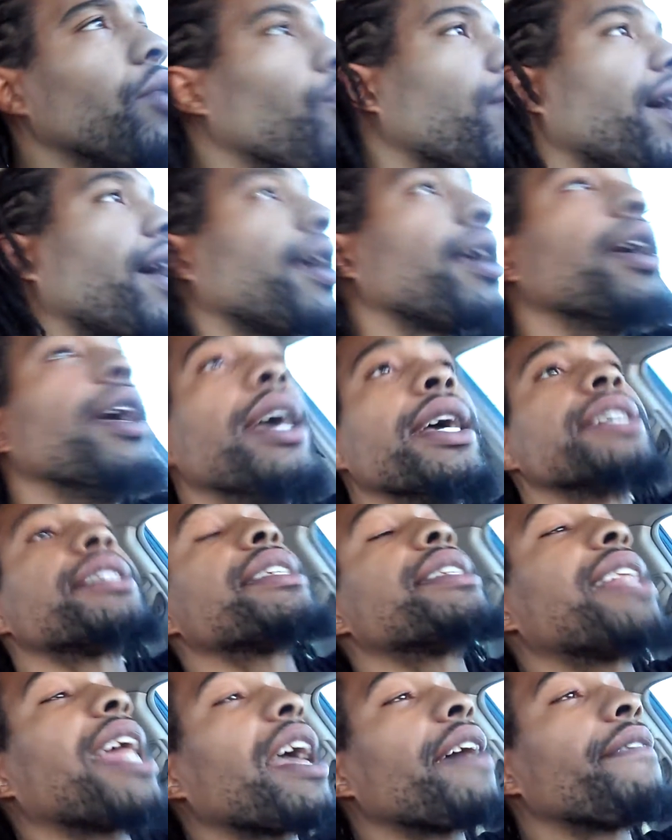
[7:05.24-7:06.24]
Anyway,
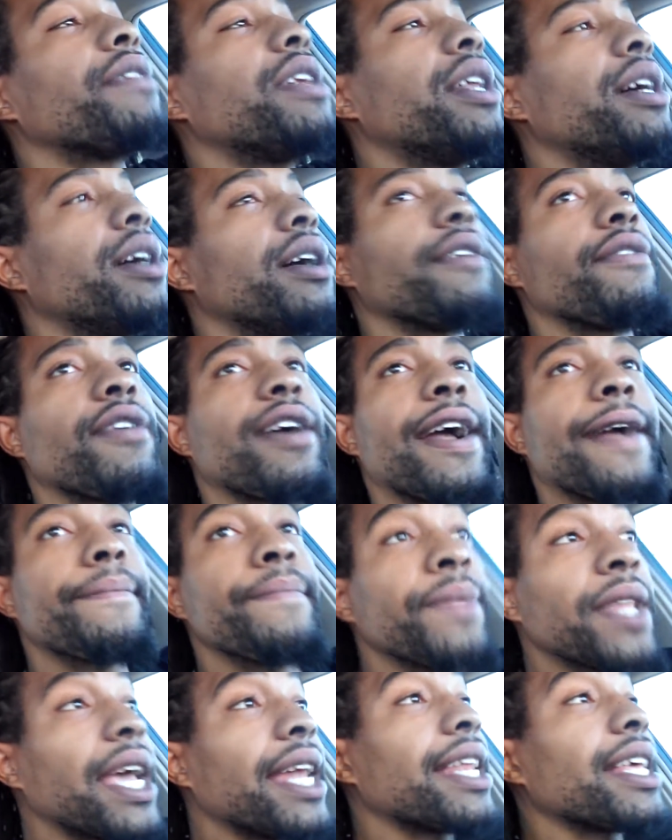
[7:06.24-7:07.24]
it's a day of love,
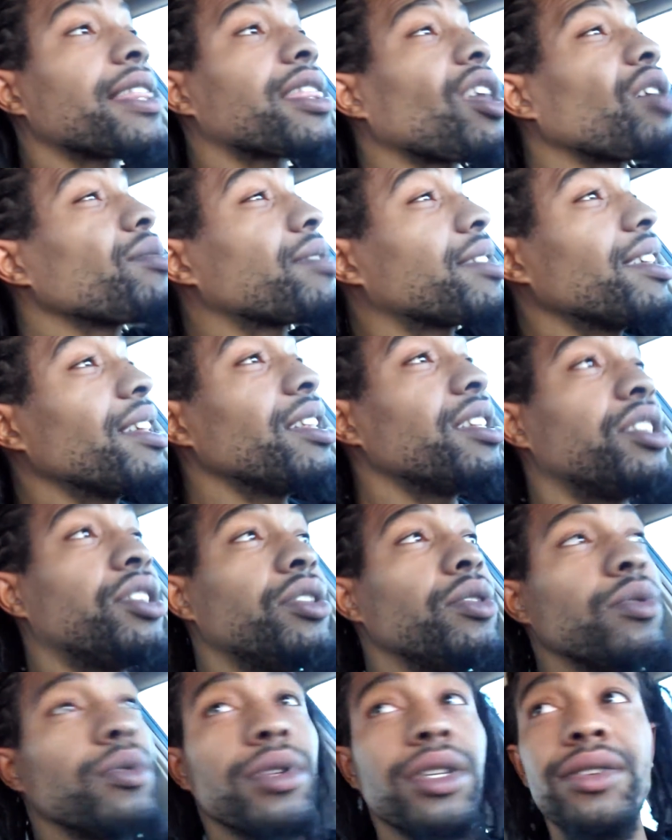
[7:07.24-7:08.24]
right? And then 13
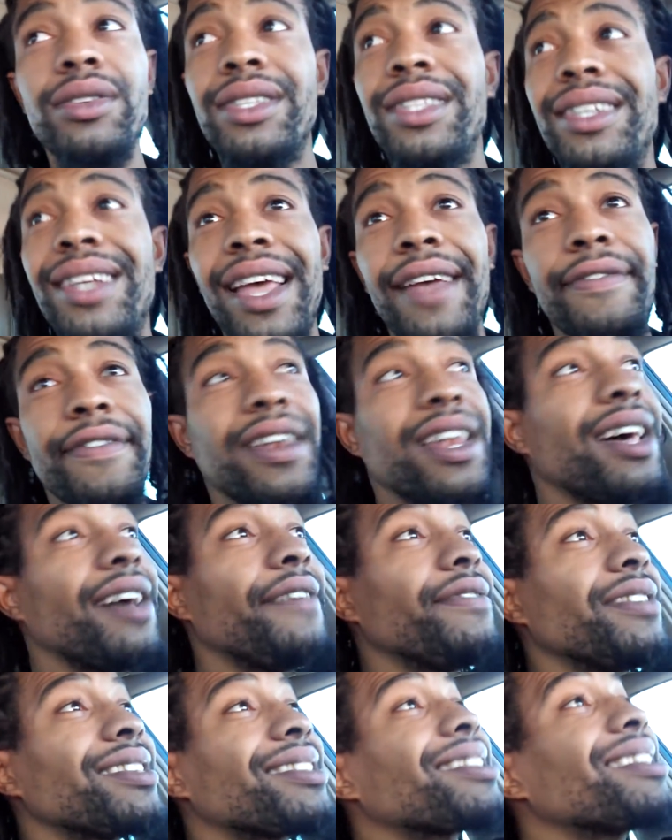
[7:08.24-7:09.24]
is you. So it's the day for
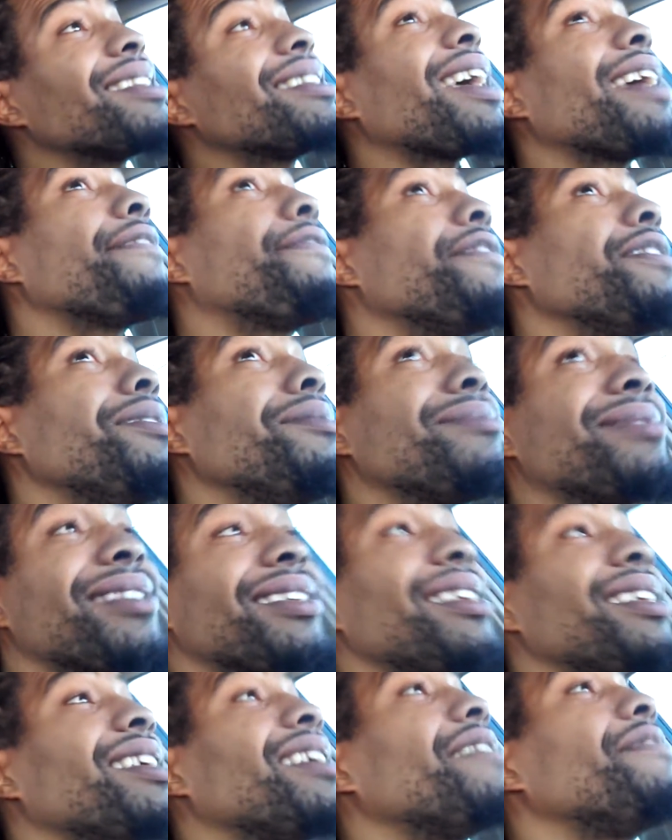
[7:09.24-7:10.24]
love. It's the day for you
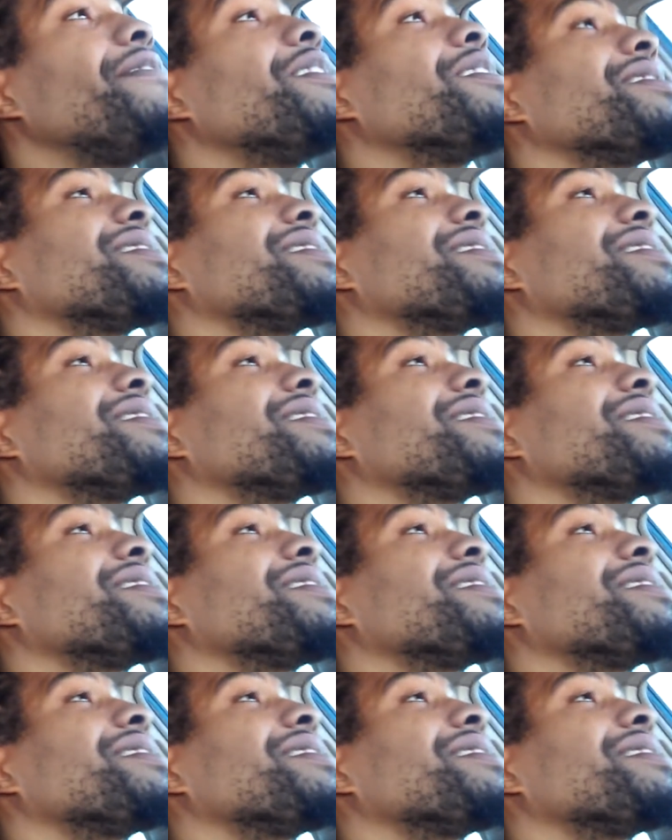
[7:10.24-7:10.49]
to love